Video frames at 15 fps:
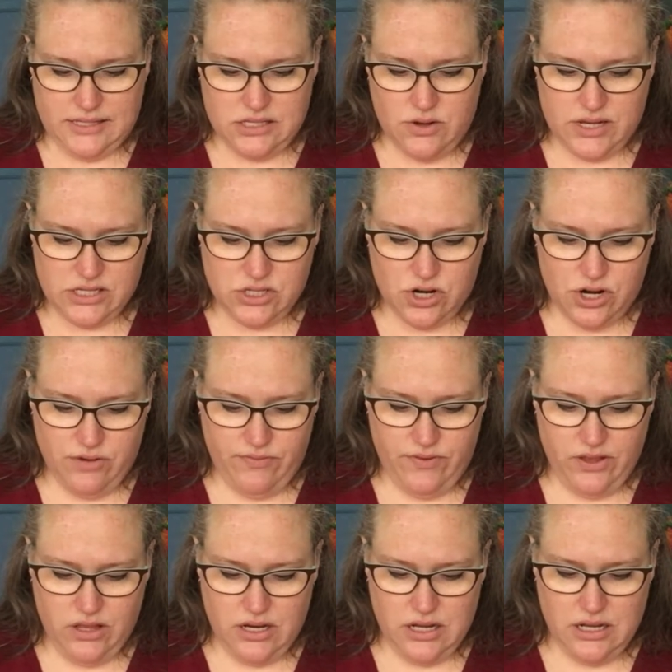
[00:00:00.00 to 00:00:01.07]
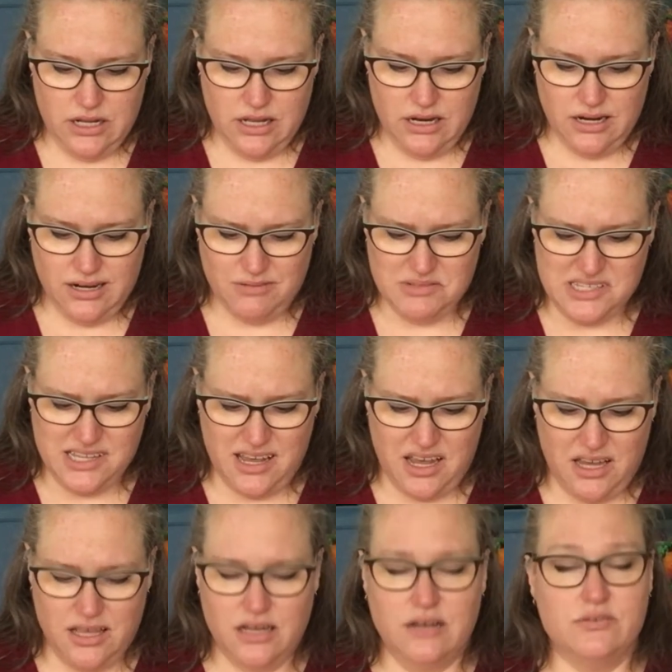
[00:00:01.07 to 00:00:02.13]
so I started filling it in, and I was
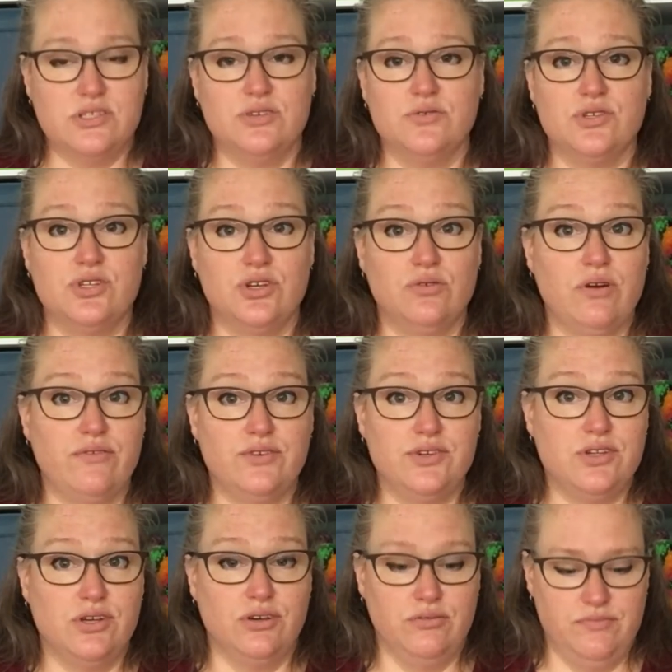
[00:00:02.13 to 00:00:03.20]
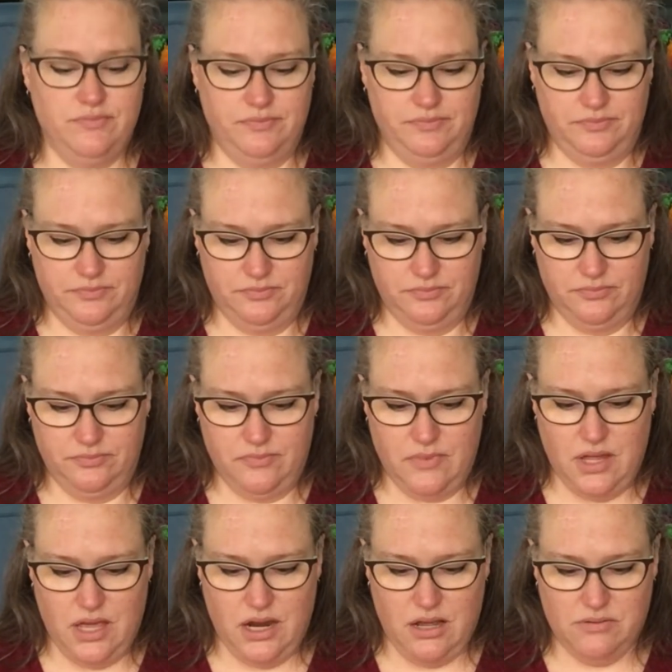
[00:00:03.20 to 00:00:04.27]
like, and I was doing 2 over 2,
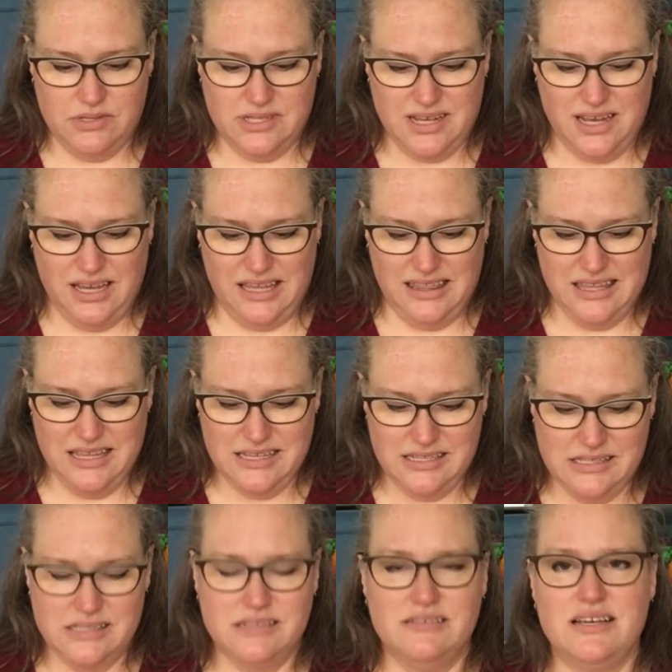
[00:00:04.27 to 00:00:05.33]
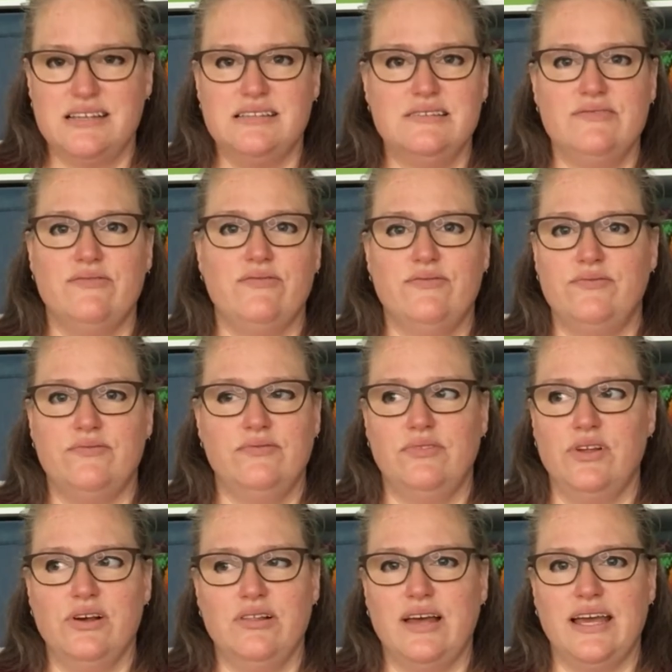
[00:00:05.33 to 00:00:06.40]
and I was like, this doesn't
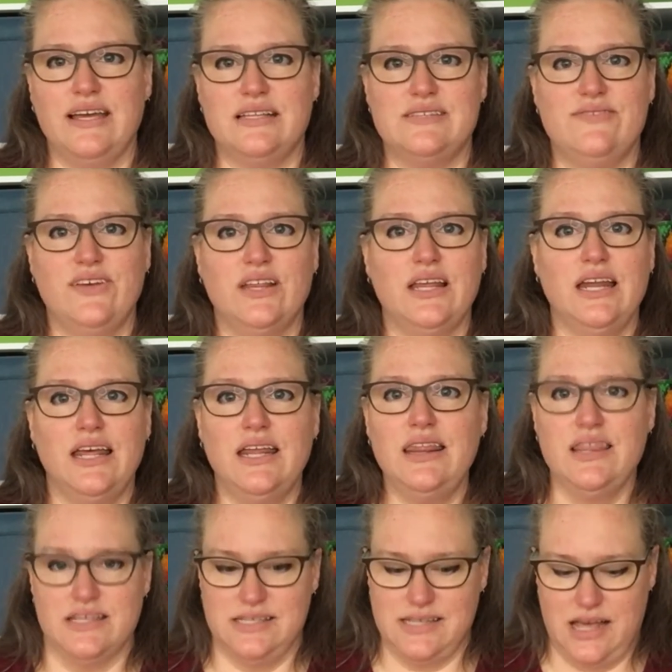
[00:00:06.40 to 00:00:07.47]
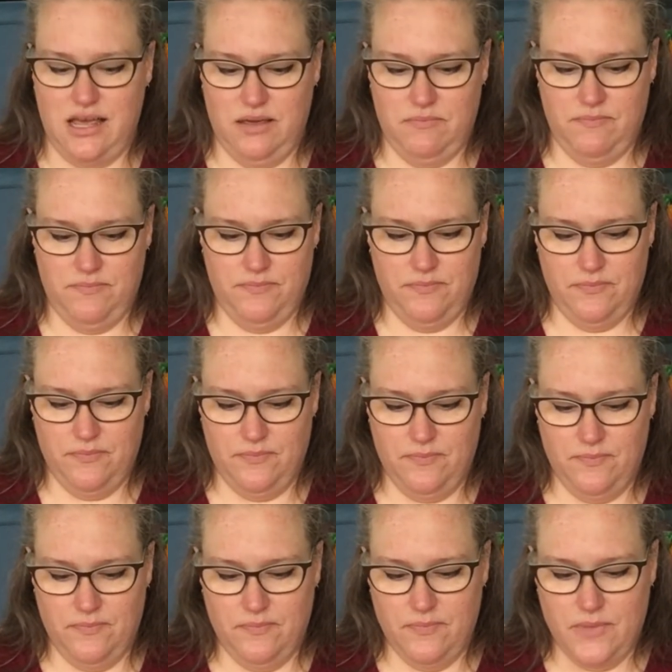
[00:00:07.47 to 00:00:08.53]
look like it's filling in the same.
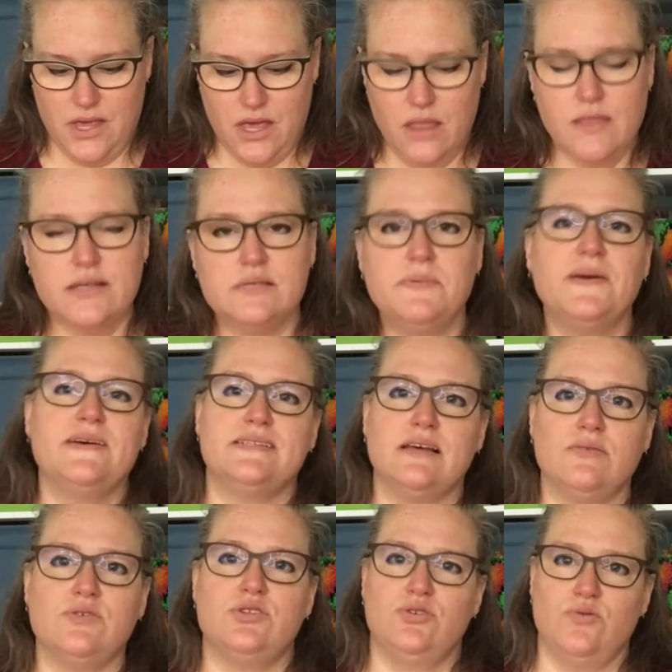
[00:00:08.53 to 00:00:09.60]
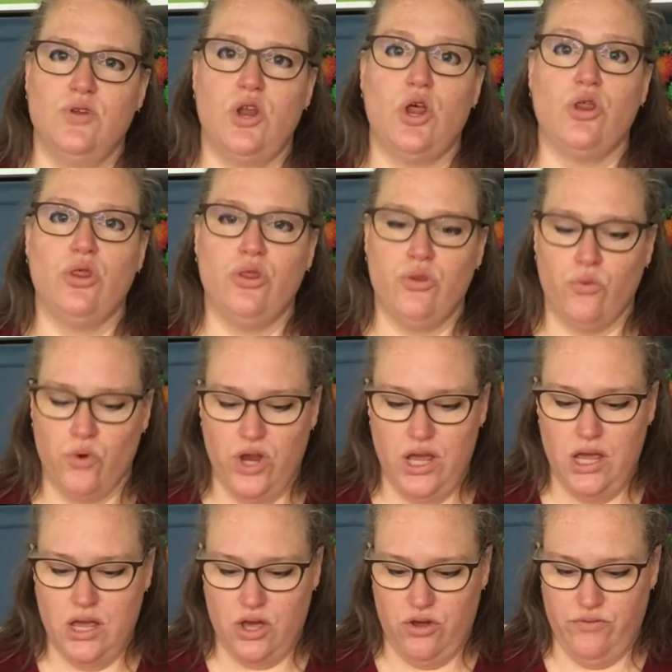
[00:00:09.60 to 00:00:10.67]
That's because I was doing
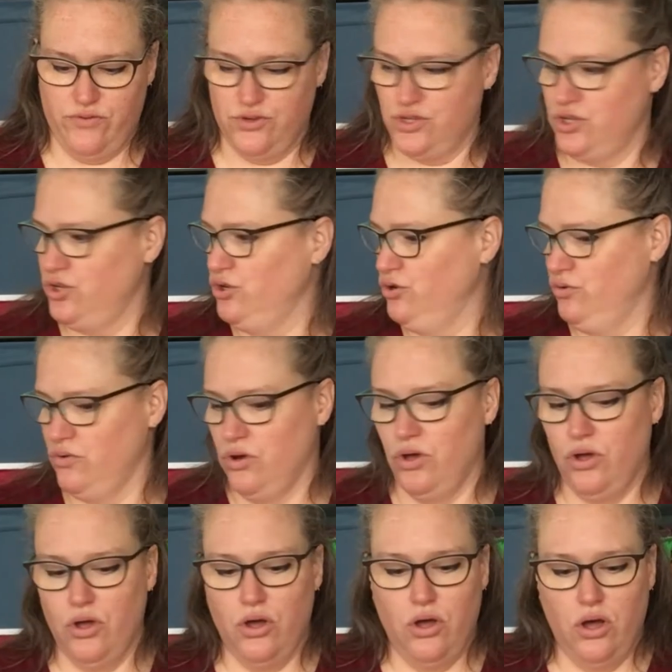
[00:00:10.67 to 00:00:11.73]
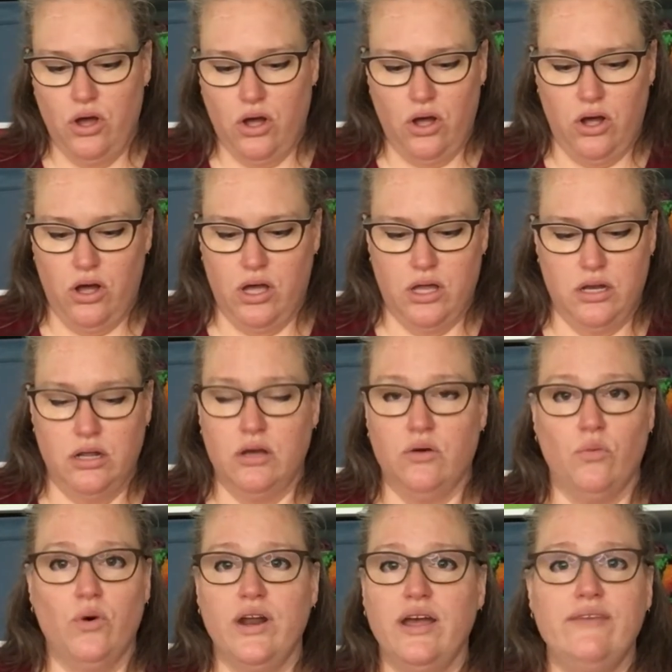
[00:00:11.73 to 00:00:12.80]
3 over 2 on
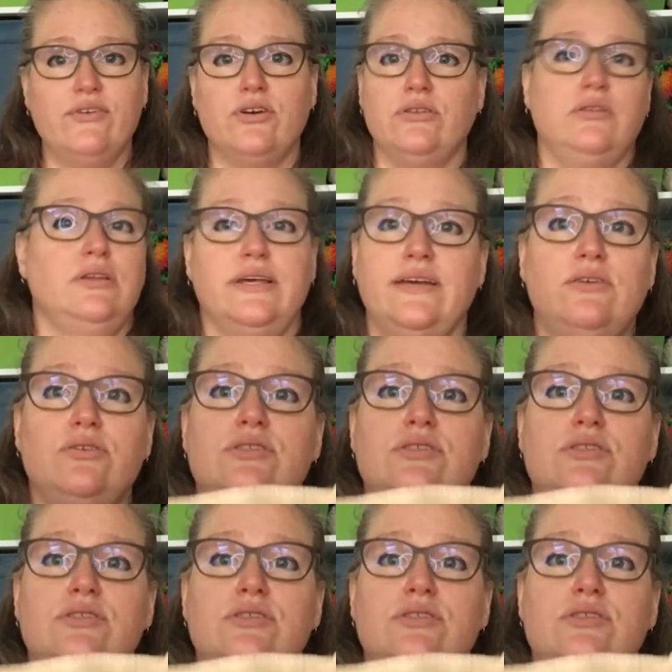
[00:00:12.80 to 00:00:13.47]
whatever little